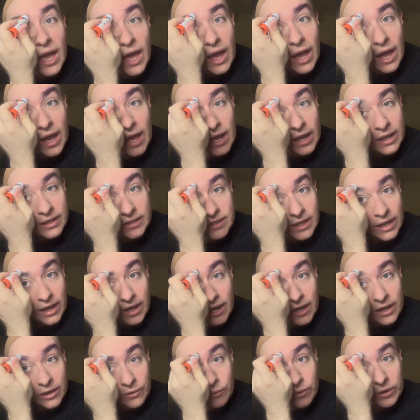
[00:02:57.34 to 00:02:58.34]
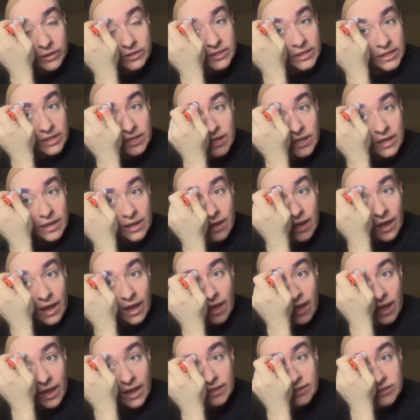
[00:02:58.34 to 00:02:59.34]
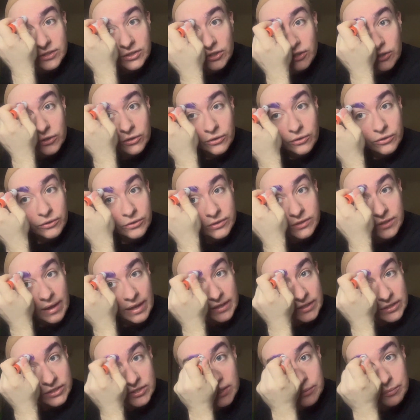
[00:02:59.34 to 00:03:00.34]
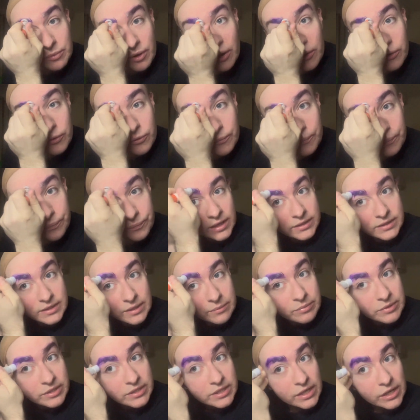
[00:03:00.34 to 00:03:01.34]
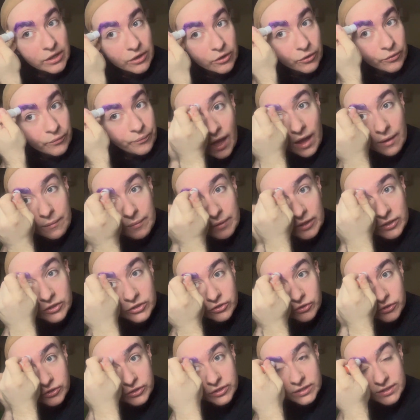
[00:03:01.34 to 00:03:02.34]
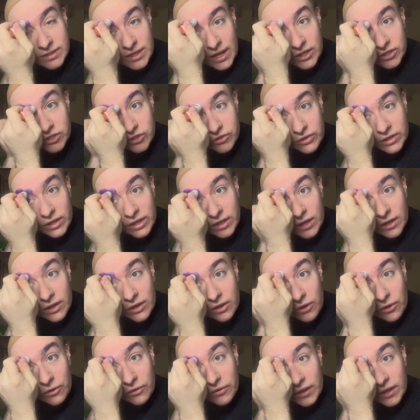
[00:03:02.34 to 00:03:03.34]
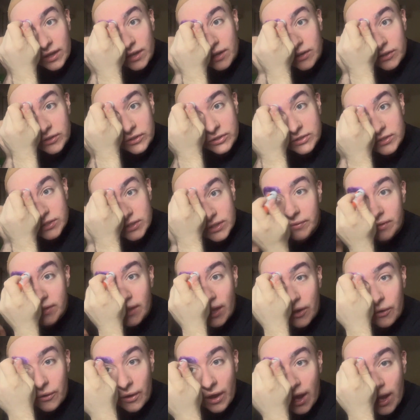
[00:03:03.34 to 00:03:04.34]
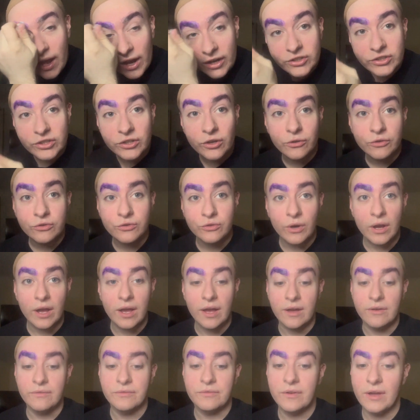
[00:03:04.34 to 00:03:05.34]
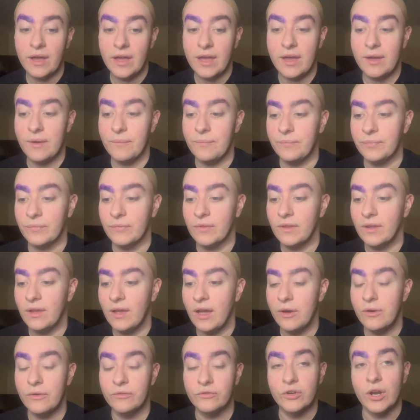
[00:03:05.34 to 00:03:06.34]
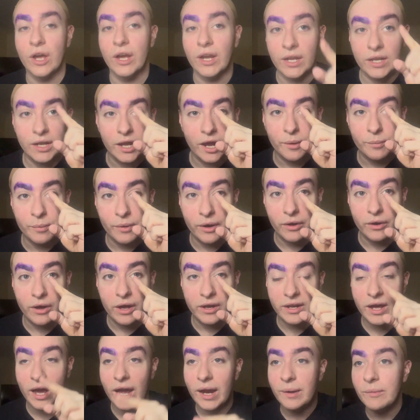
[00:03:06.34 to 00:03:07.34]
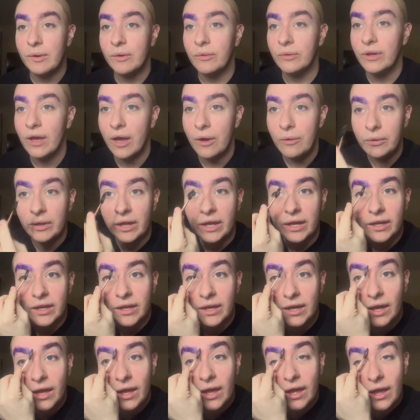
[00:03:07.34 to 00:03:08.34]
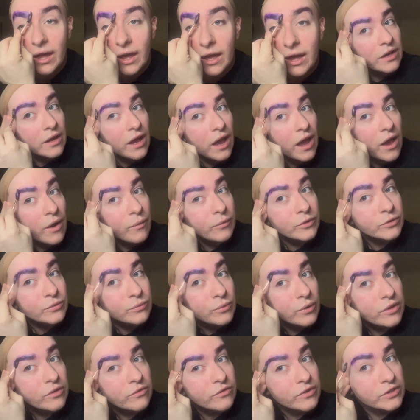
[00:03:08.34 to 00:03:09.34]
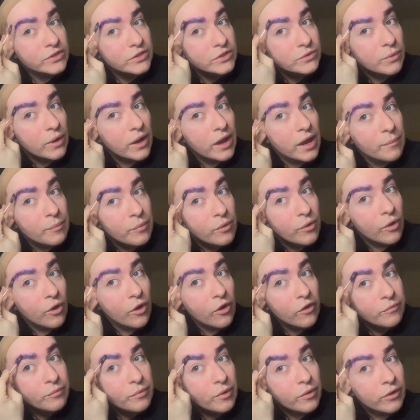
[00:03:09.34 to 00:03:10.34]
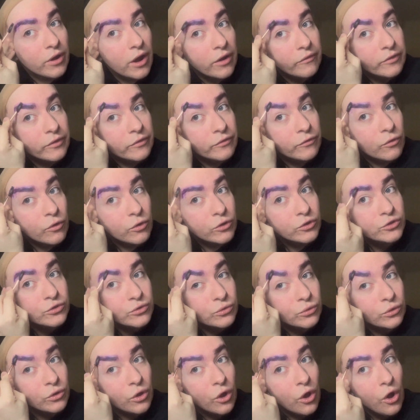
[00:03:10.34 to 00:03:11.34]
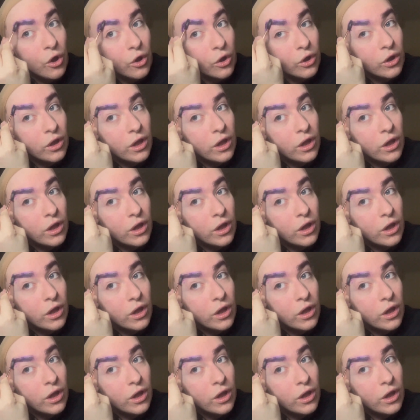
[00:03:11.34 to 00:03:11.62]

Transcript: and I worked it in circles into the brow, tip to tail, making to saturate all the hairs. Now, I actually also have, out of drag, an eyebrow cowlick, which is one of the reasons why I put off brow cover for so long.